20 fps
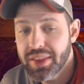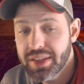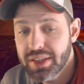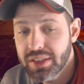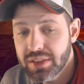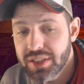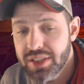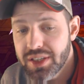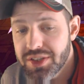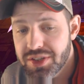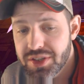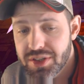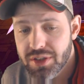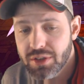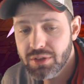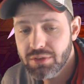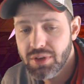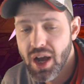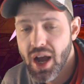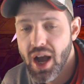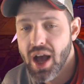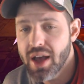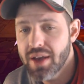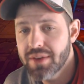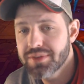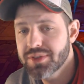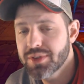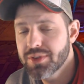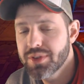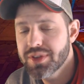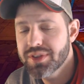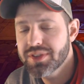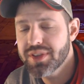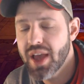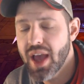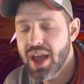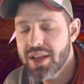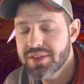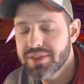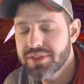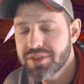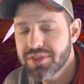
Elysian arrives. So this ends